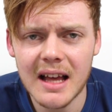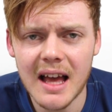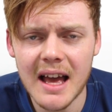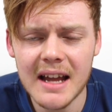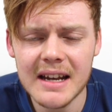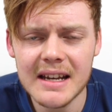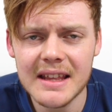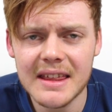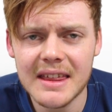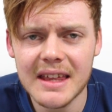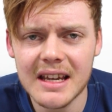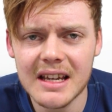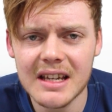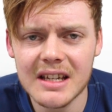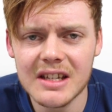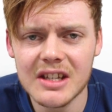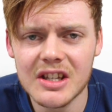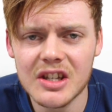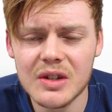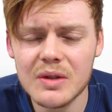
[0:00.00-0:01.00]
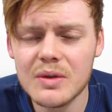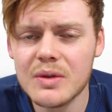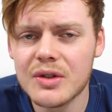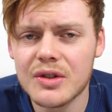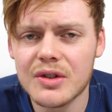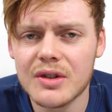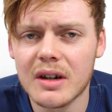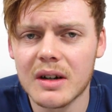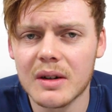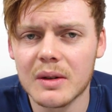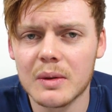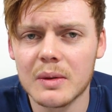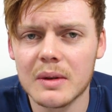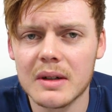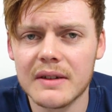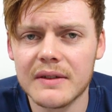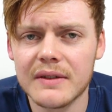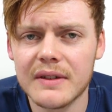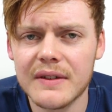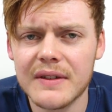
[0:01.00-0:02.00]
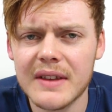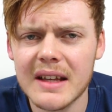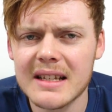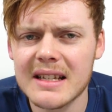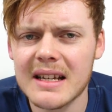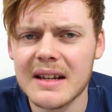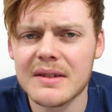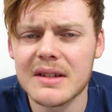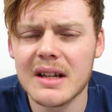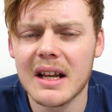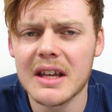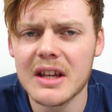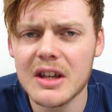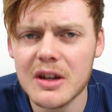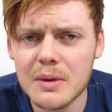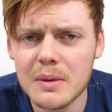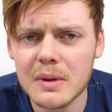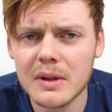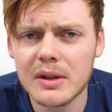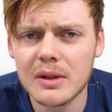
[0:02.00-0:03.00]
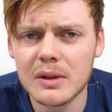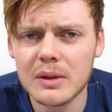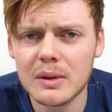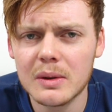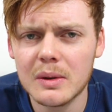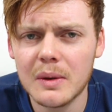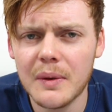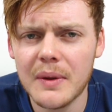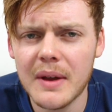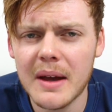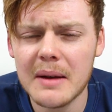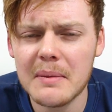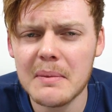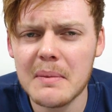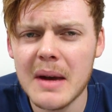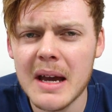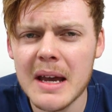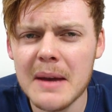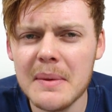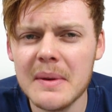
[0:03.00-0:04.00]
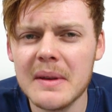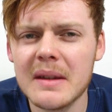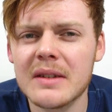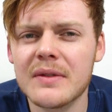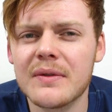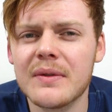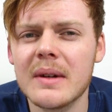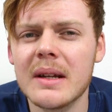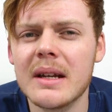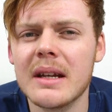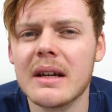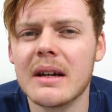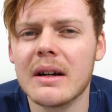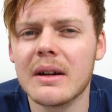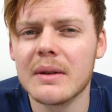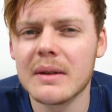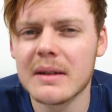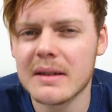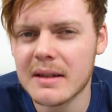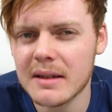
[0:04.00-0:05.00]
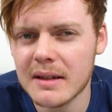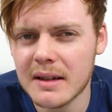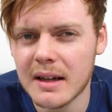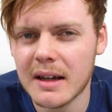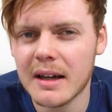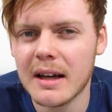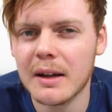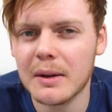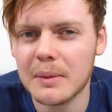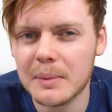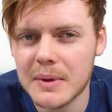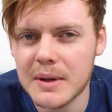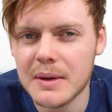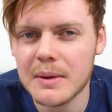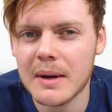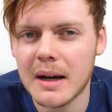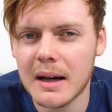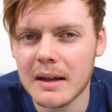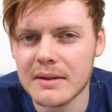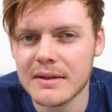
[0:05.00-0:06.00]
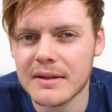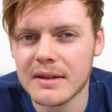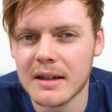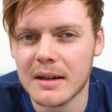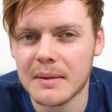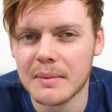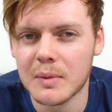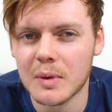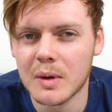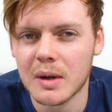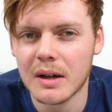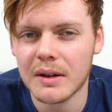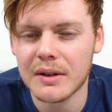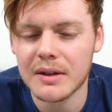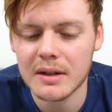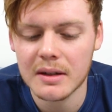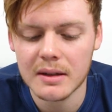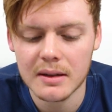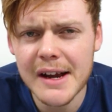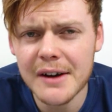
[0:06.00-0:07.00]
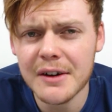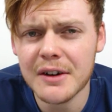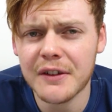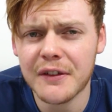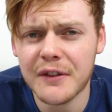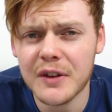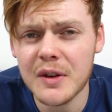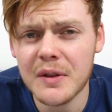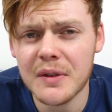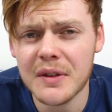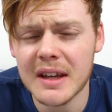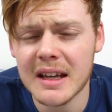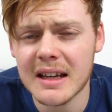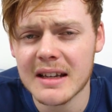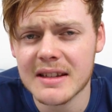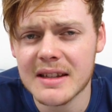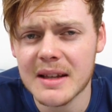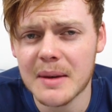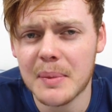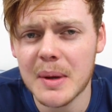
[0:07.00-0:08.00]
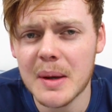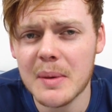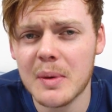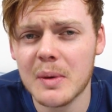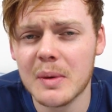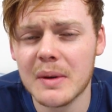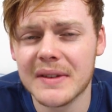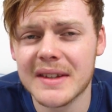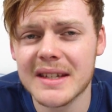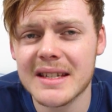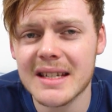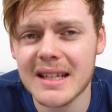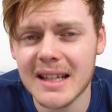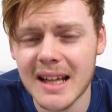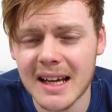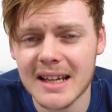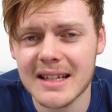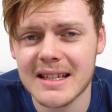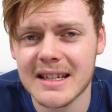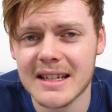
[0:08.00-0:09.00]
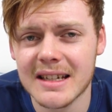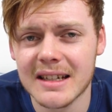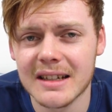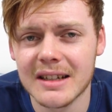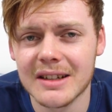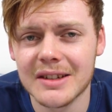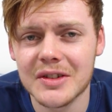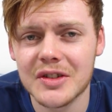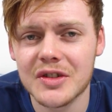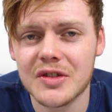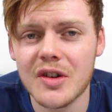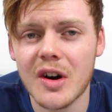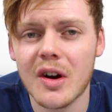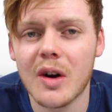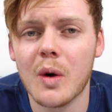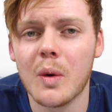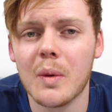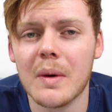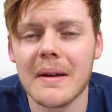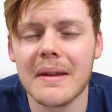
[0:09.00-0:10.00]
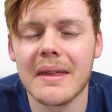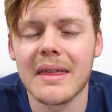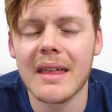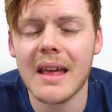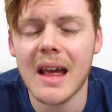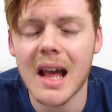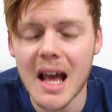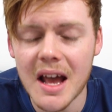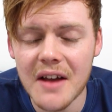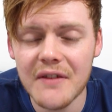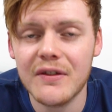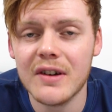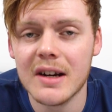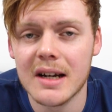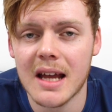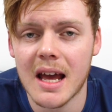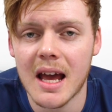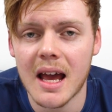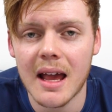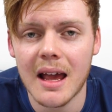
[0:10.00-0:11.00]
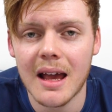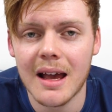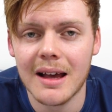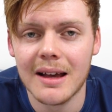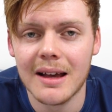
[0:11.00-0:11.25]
anything you struggle with, if that sounds like you at all, then maybe this video is gonna help you out somewhat. Here are a few things that people with dyslexia struggle with every day.